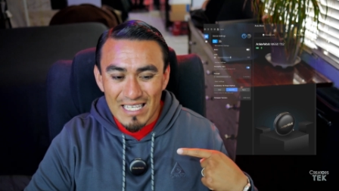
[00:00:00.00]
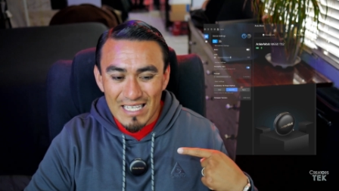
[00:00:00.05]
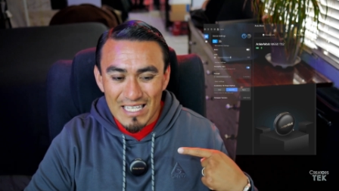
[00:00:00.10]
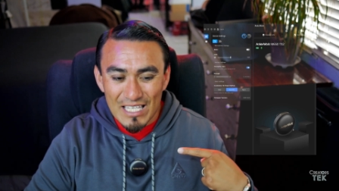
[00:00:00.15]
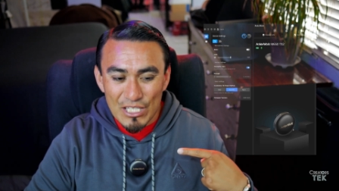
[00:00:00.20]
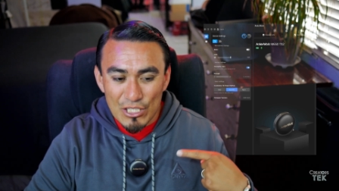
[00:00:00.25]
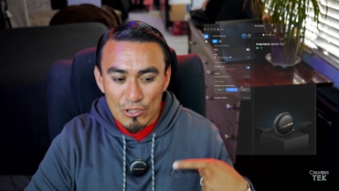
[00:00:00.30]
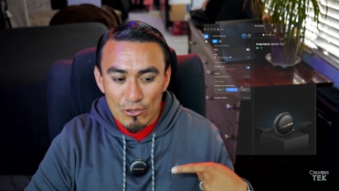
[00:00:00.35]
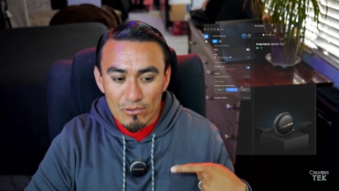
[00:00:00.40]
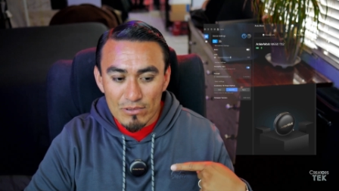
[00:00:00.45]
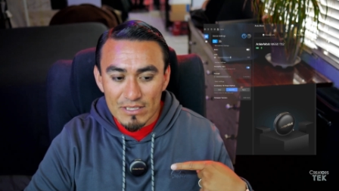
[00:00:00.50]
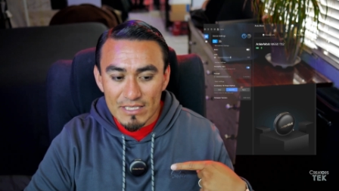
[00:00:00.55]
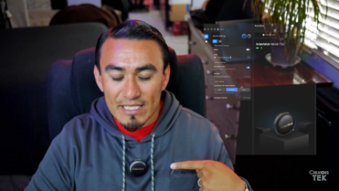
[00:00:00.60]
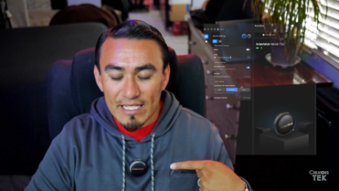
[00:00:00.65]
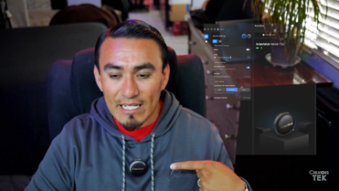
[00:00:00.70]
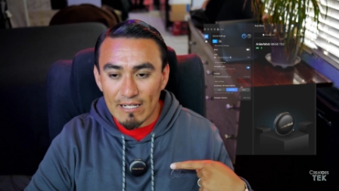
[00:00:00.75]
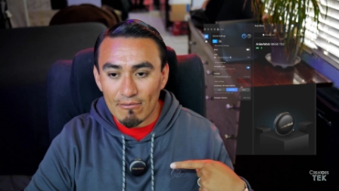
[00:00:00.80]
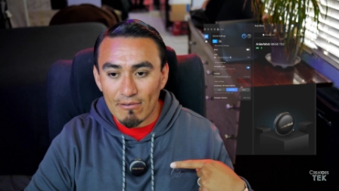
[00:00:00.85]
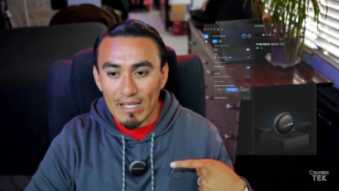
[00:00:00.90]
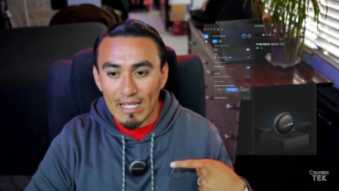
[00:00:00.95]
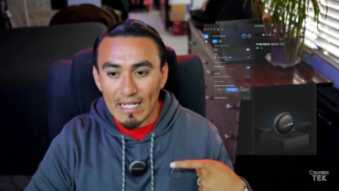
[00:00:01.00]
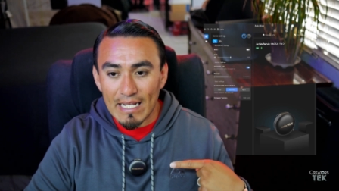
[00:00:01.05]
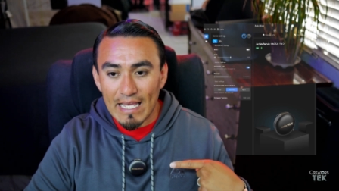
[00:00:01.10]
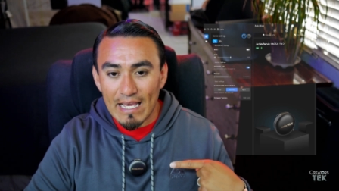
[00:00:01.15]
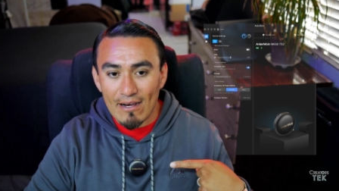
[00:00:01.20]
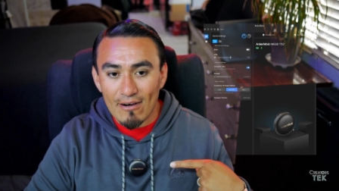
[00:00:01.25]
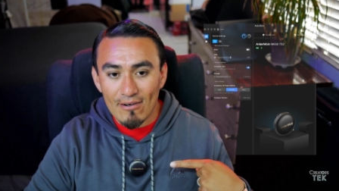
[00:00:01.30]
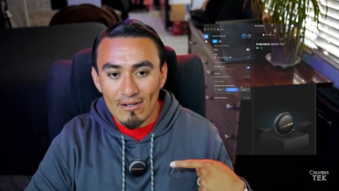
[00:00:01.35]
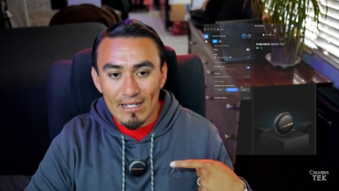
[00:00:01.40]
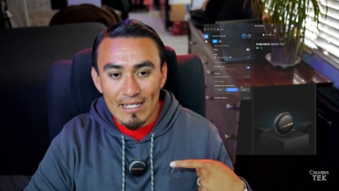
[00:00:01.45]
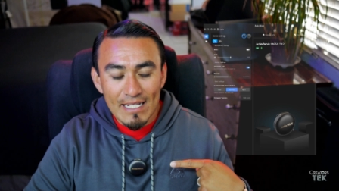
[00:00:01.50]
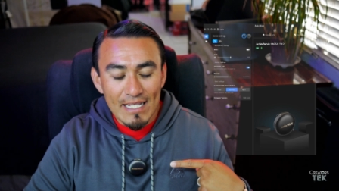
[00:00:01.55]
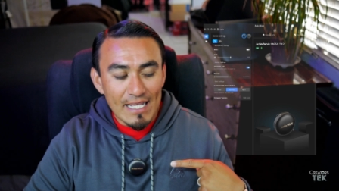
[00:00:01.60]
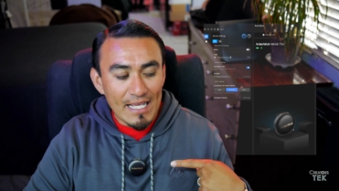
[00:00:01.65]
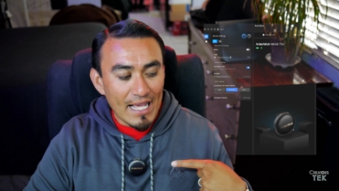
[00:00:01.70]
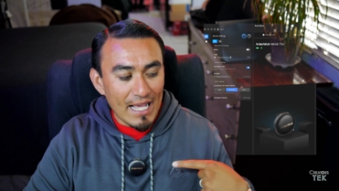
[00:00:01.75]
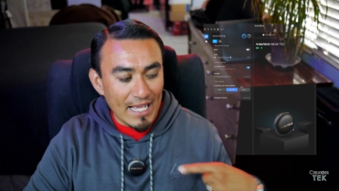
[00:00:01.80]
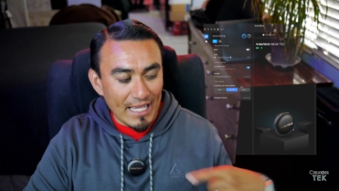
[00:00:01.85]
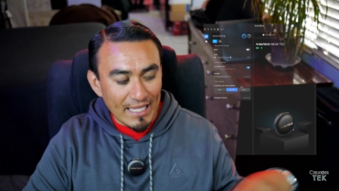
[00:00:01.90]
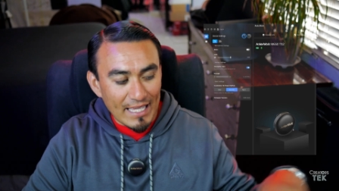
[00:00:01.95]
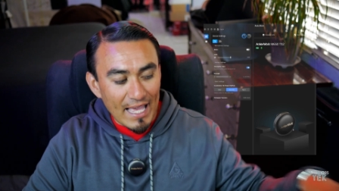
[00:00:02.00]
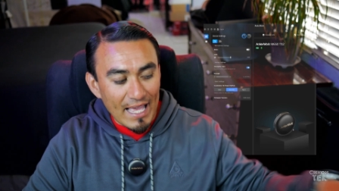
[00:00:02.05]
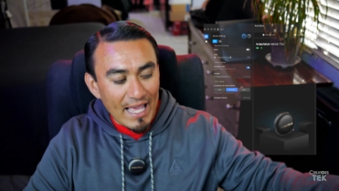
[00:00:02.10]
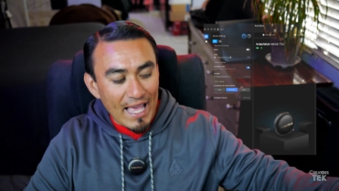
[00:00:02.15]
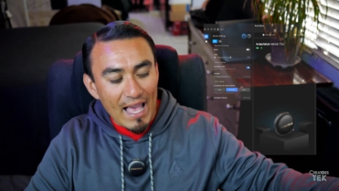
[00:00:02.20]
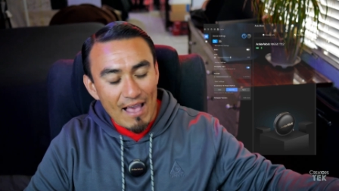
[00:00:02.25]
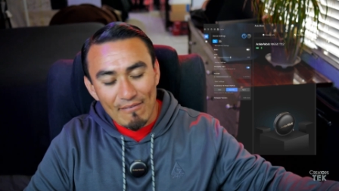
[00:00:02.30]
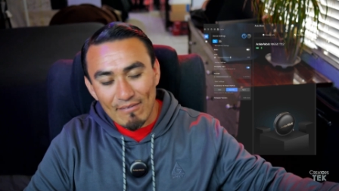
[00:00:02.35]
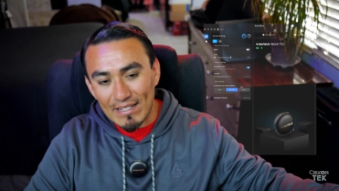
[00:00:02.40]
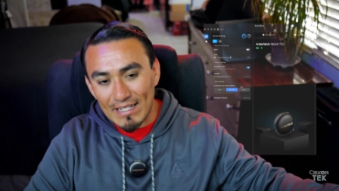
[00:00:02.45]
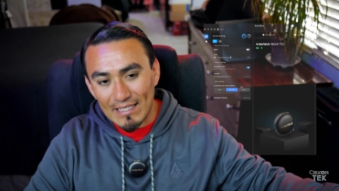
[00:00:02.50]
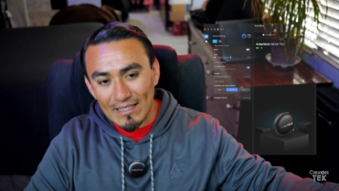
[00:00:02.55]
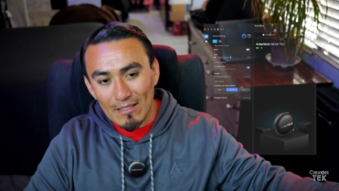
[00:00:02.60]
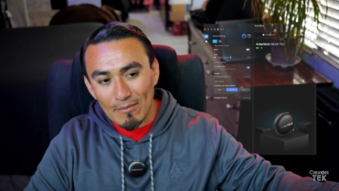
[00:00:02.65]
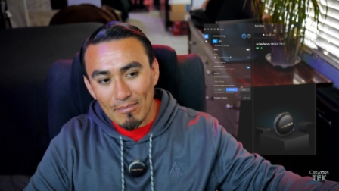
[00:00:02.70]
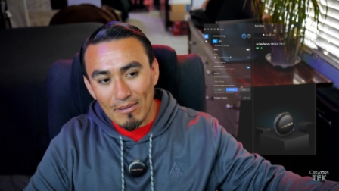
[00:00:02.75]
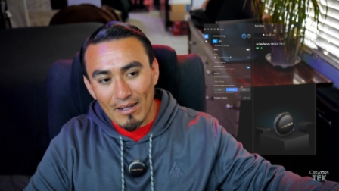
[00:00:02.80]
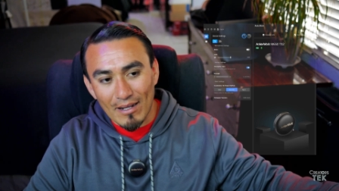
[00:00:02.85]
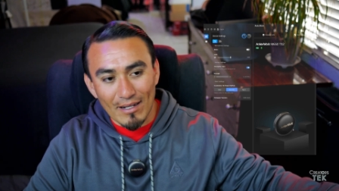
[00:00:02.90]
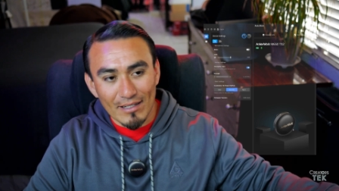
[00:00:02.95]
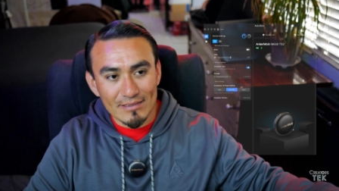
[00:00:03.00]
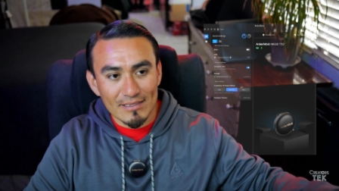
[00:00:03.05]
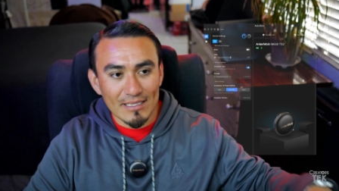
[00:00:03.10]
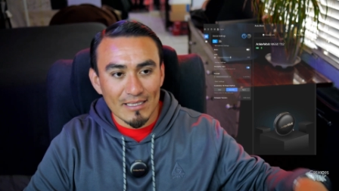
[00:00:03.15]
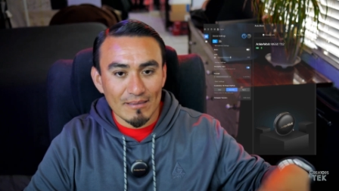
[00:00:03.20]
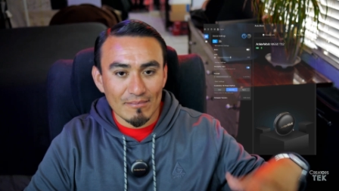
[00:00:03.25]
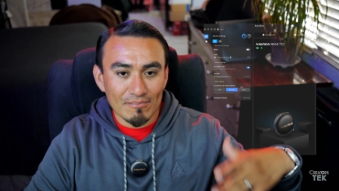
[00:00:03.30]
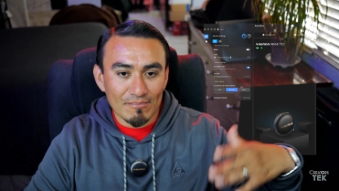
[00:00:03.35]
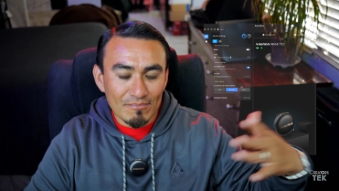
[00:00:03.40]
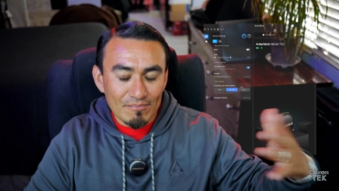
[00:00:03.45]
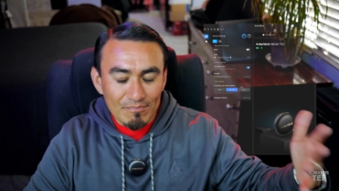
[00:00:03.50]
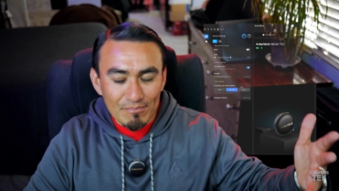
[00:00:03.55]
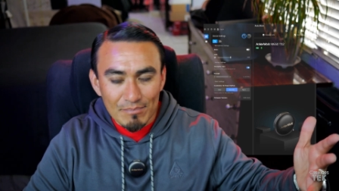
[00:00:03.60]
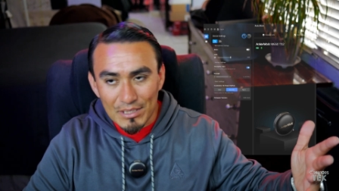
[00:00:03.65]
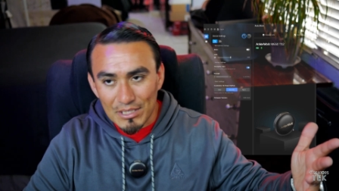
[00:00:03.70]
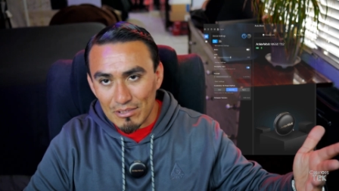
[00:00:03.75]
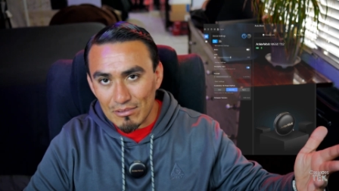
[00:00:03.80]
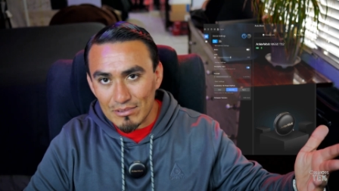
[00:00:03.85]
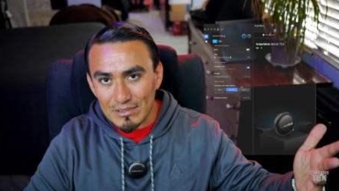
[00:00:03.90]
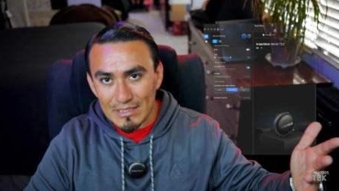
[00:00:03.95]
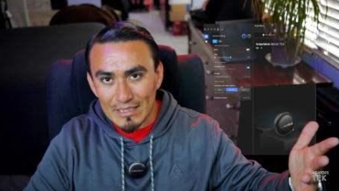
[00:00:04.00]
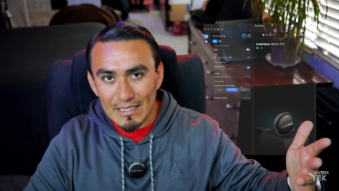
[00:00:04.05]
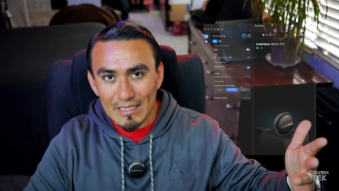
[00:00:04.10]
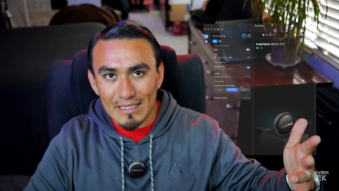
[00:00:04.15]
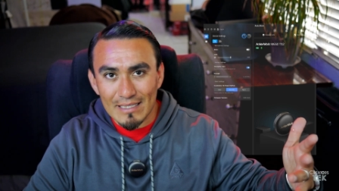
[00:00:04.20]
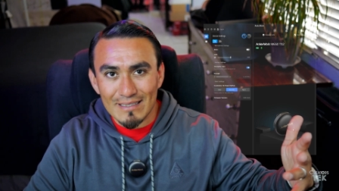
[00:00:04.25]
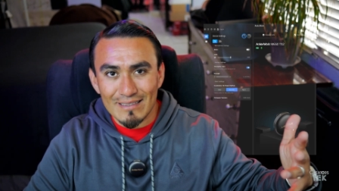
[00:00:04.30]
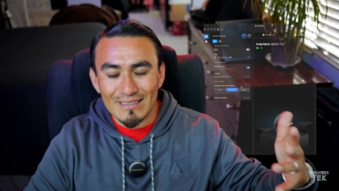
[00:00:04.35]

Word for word: using it right now, I can't have it in the box and be using it.